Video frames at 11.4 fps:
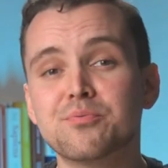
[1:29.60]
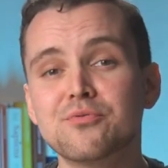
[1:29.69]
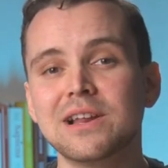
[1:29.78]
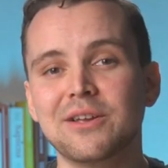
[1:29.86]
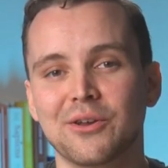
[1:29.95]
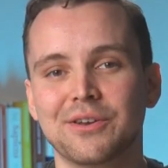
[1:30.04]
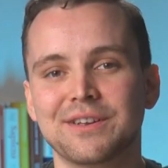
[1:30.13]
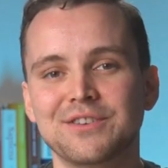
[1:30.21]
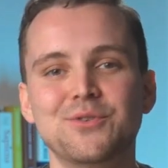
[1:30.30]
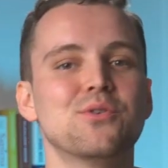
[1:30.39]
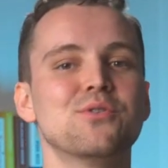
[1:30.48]
Brillion,
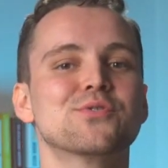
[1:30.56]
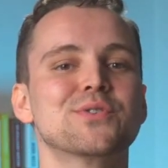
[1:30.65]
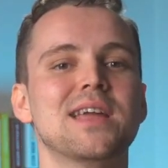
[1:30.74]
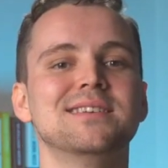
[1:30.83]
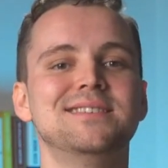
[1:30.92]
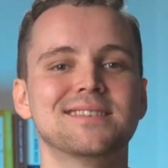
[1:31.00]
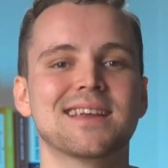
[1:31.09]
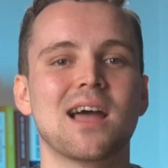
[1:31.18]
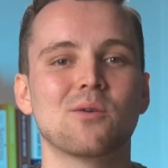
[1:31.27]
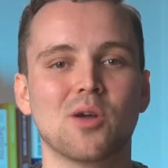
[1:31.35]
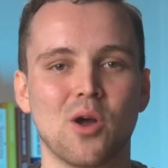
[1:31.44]
you can create
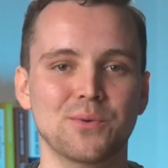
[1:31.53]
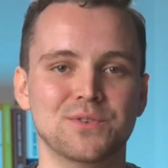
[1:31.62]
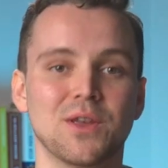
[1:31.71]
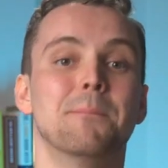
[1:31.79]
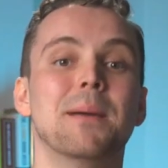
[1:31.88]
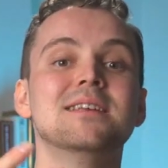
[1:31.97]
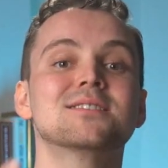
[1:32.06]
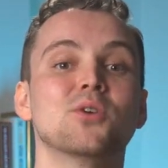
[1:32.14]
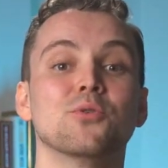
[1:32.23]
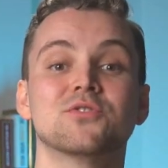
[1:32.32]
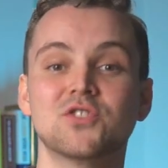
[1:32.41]
discount codes
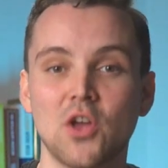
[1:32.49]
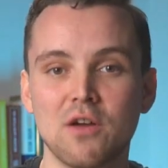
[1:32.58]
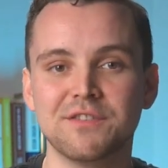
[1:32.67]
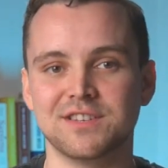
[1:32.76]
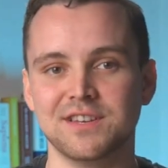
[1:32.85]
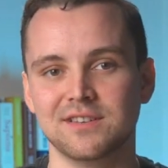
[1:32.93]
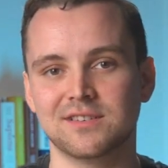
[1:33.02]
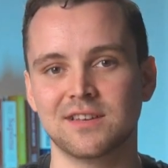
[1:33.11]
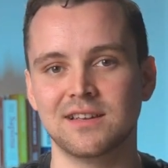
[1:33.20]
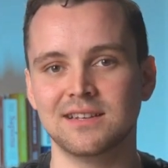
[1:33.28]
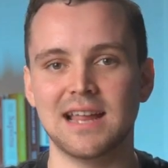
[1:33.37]
based on
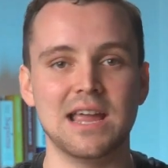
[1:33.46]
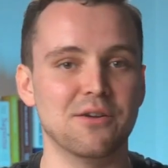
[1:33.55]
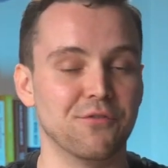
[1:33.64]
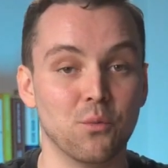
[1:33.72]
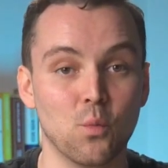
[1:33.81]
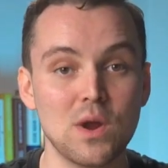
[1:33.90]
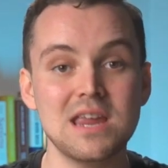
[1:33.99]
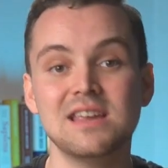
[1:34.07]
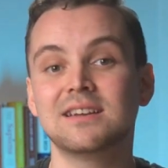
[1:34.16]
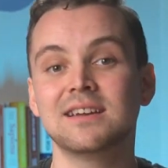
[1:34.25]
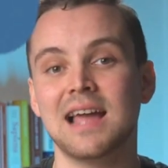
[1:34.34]
services, day of the
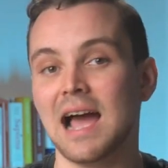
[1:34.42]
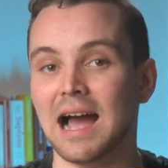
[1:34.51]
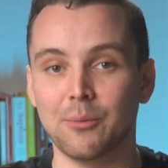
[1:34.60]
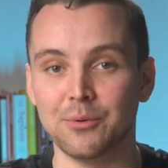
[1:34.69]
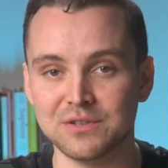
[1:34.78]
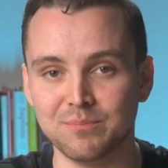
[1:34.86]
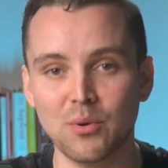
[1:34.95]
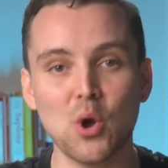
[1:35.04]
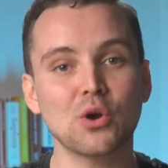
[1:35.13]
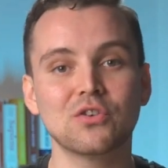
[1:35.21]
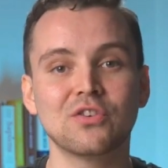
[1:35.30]
week, hours
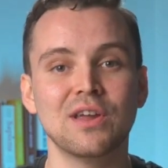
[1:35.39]
booked,